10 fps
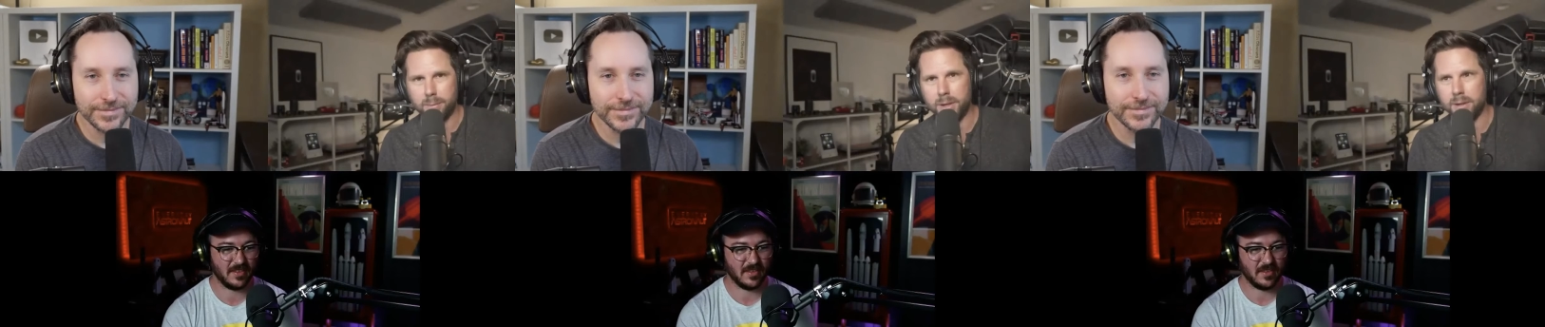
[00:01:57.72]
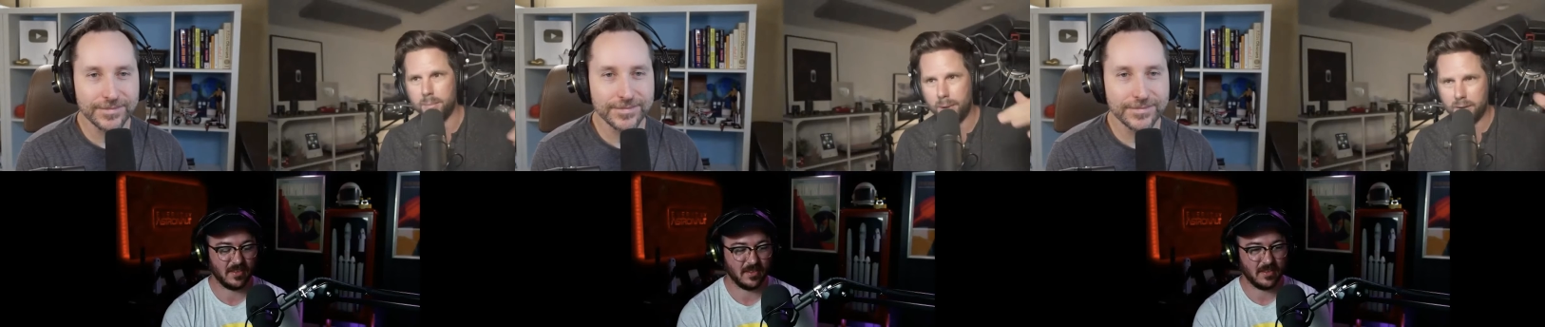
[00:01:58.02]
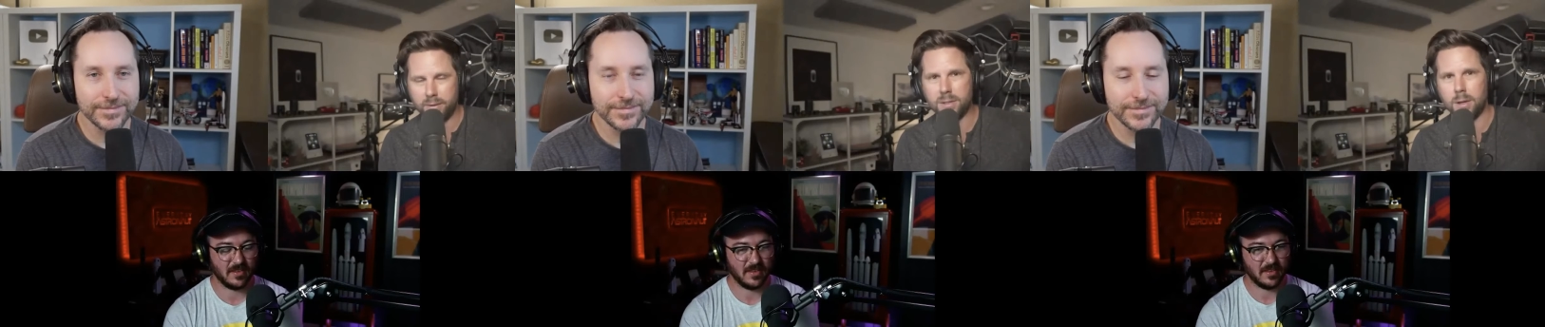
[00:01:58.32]
Speaker 1: the Bonneville
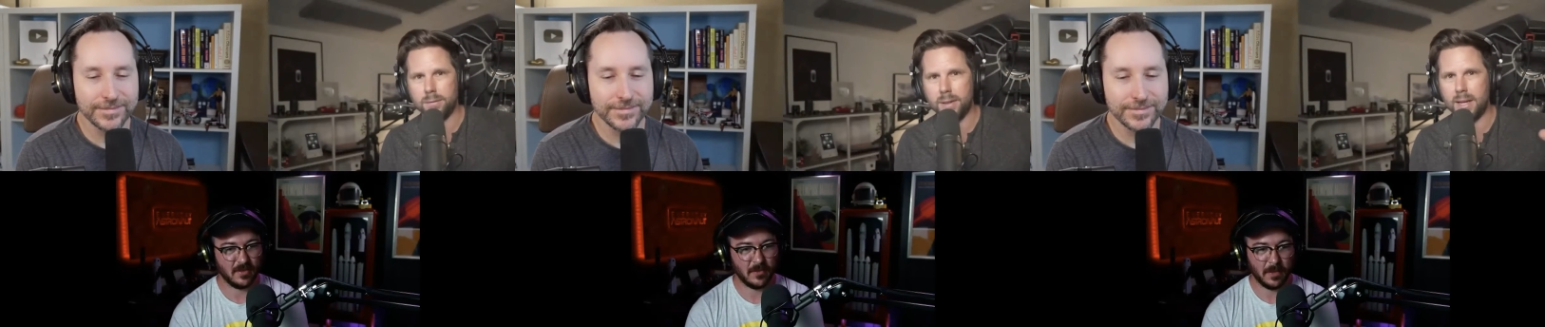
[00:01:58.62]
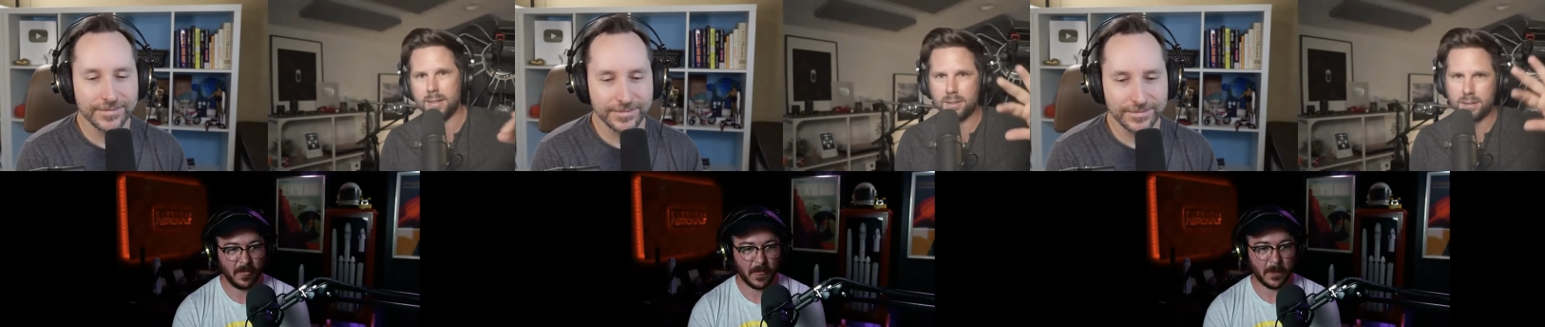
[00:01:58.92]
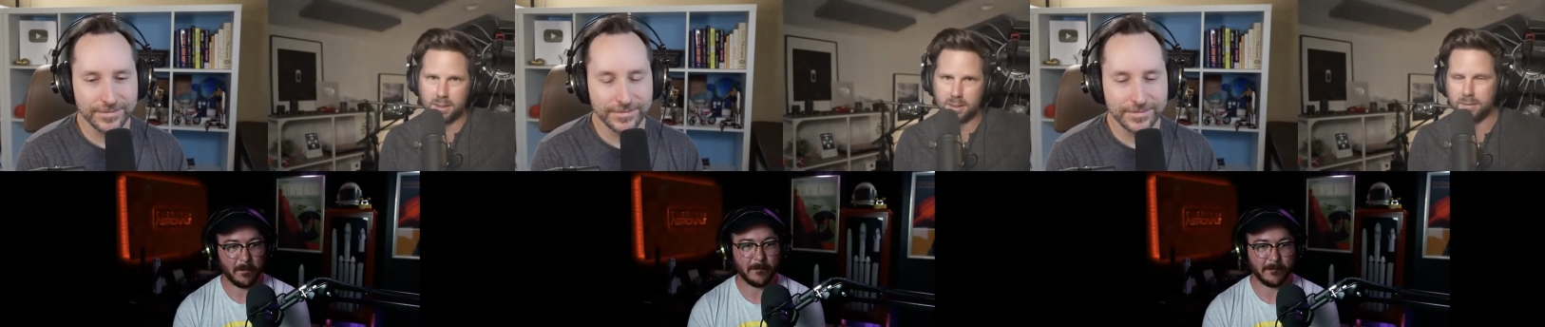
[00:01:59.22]
Salt Flats, east
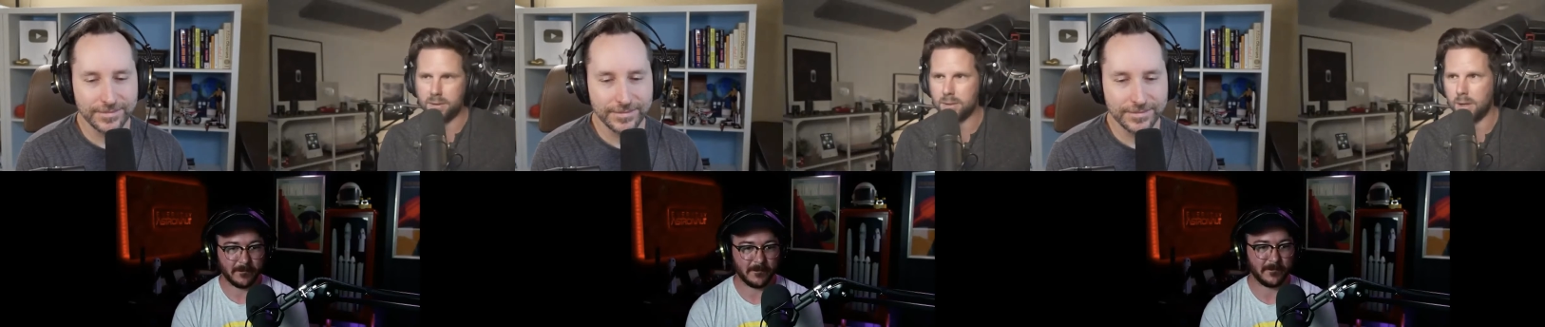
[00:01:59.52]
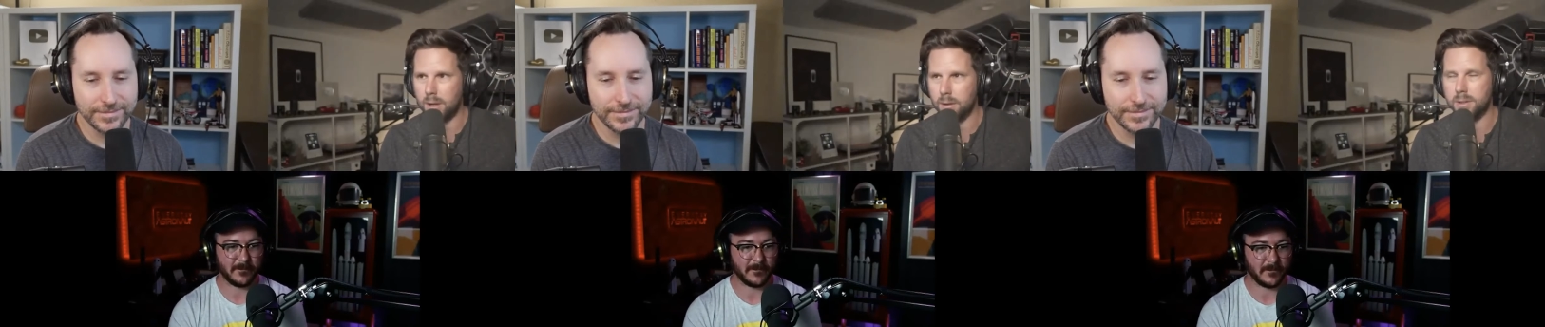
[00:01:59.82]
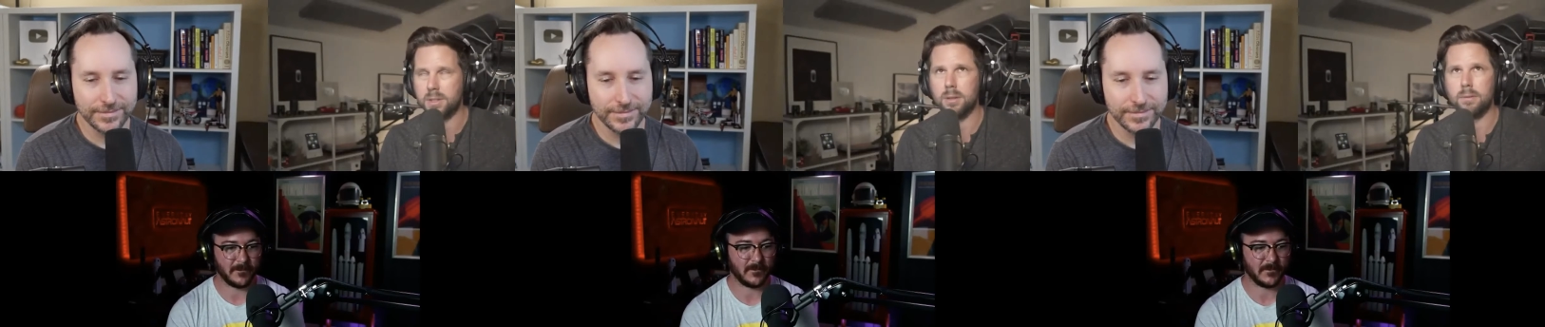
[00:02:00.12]
of Utah, or east
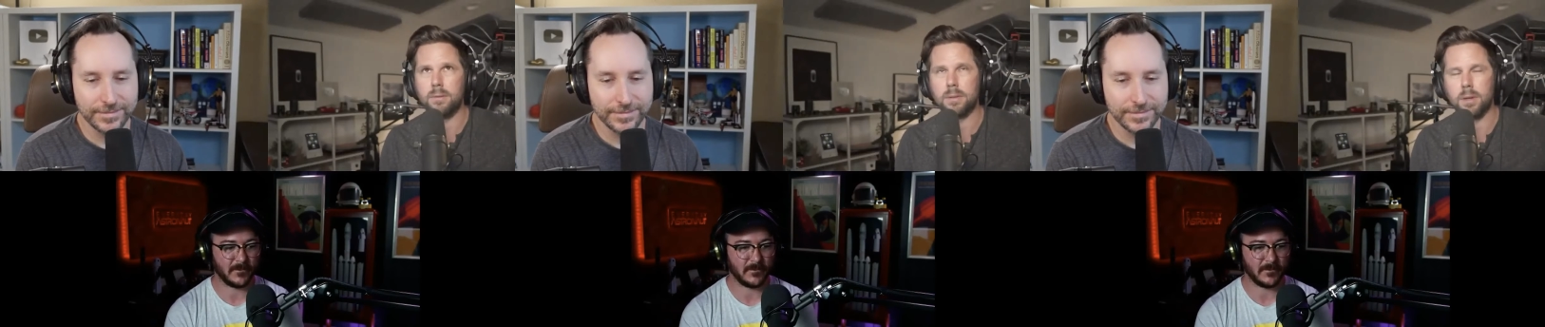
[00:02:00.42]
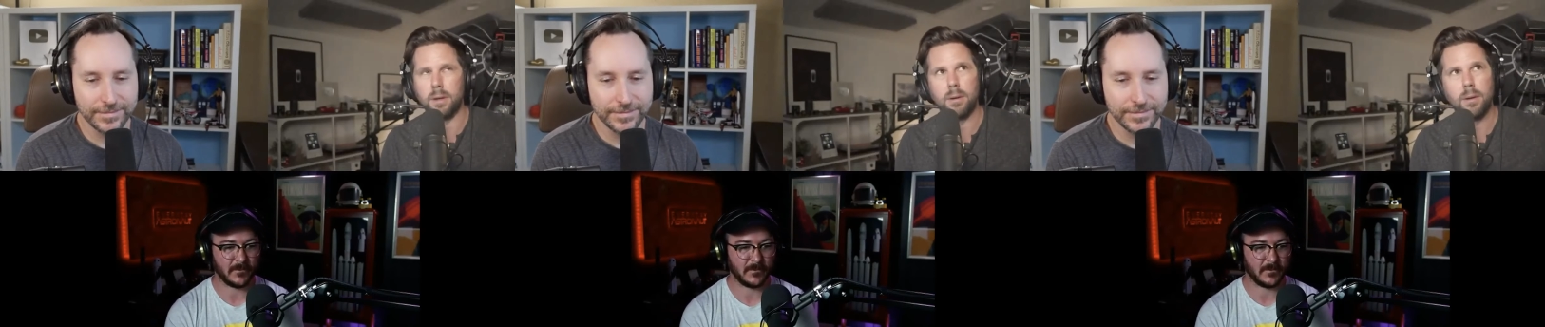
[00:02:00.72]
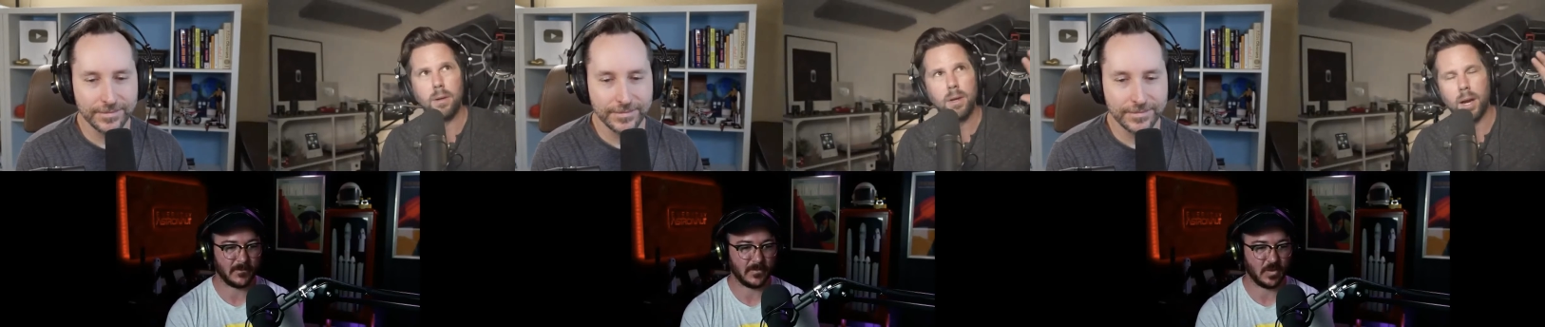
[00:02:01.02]
of sorry,
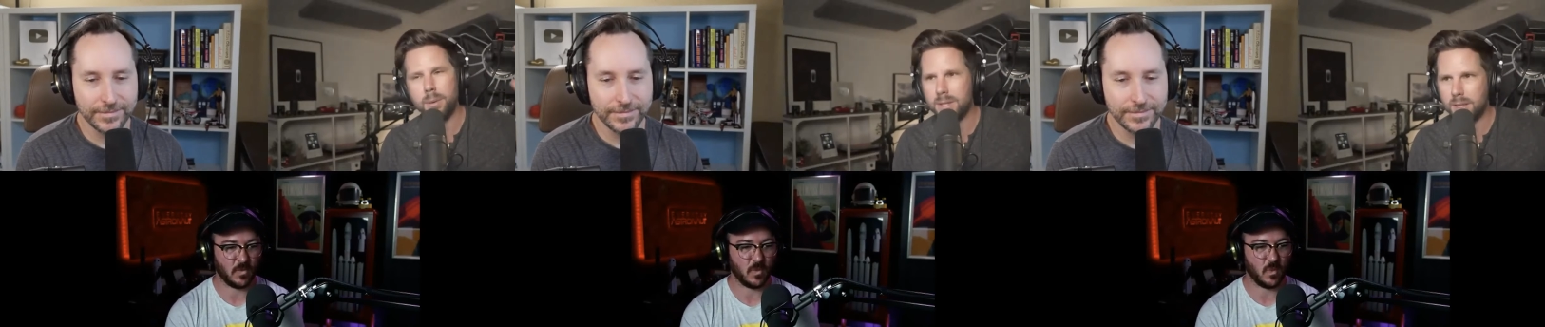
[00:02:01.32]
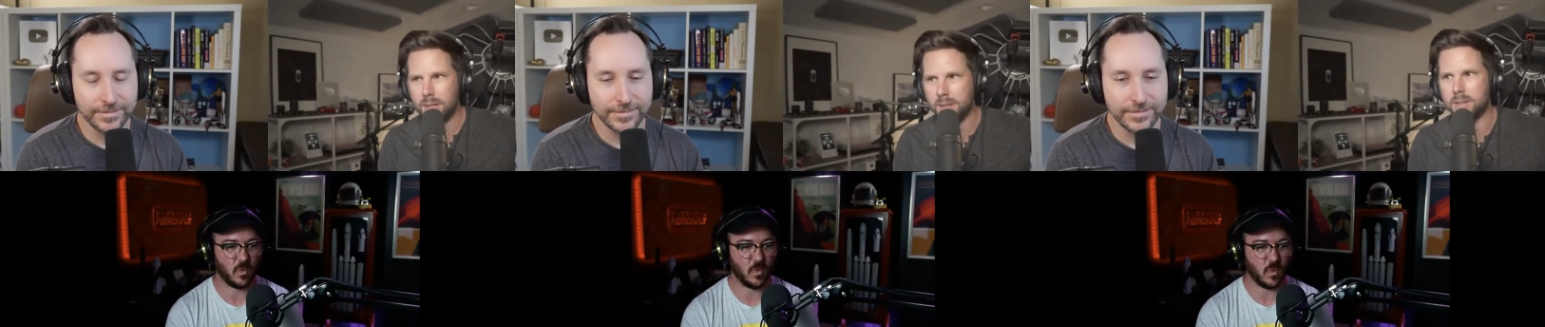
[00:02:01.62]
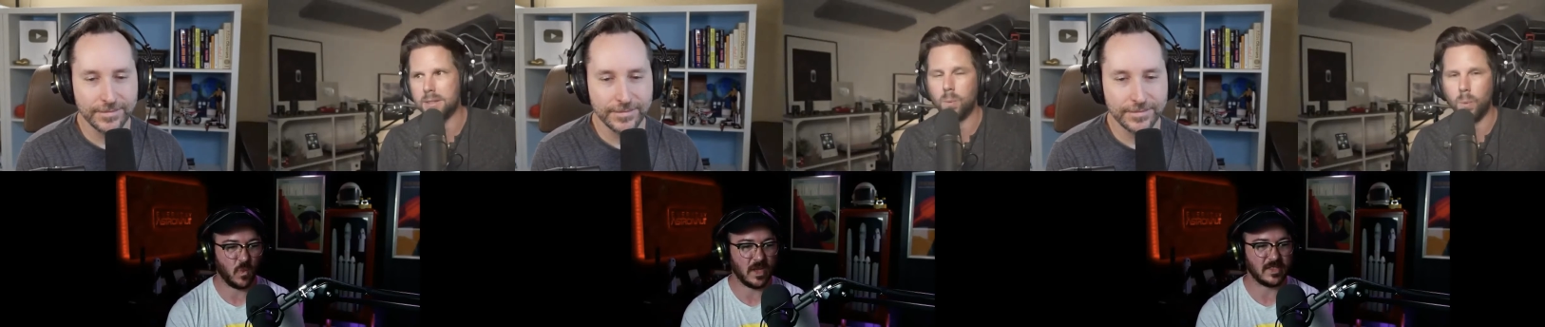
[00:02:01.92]
I always say east. It's west,
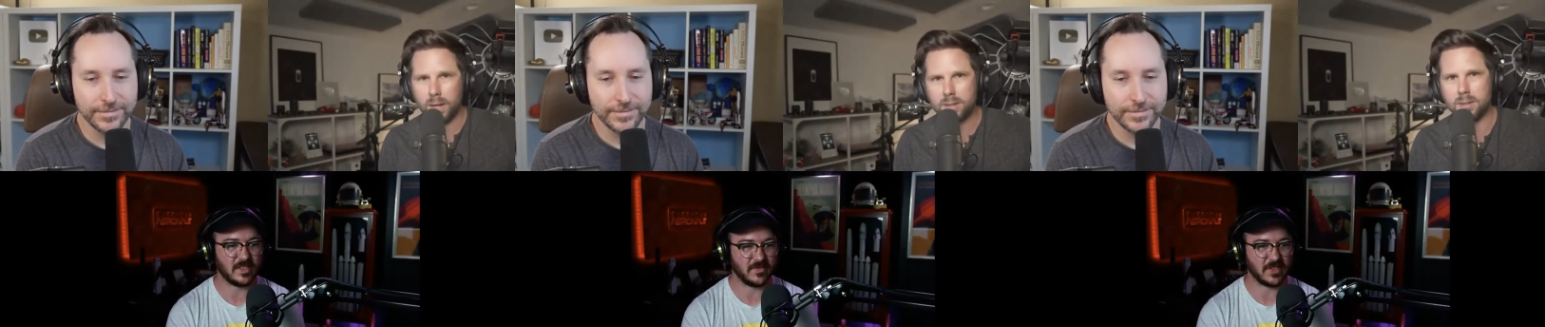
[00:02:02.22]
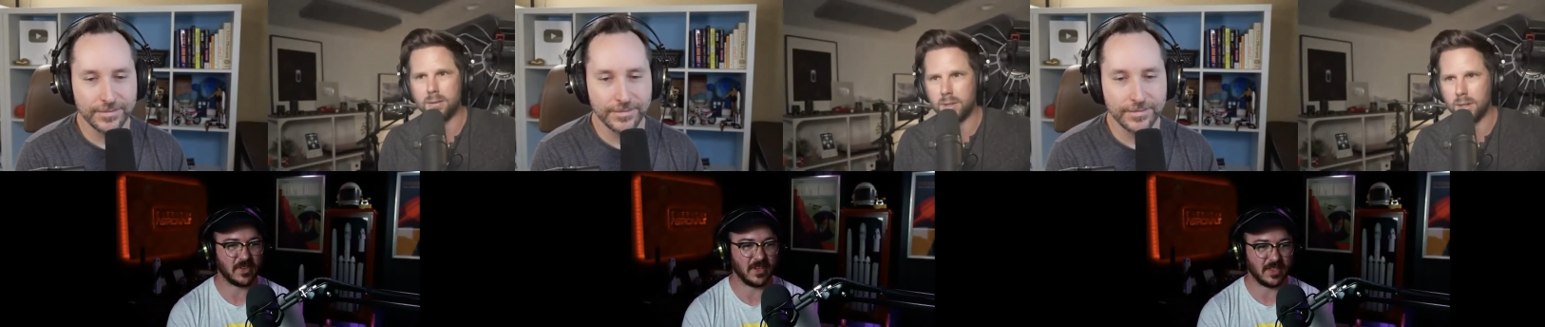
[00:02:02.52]
west of, of, Salt, Salt Lake,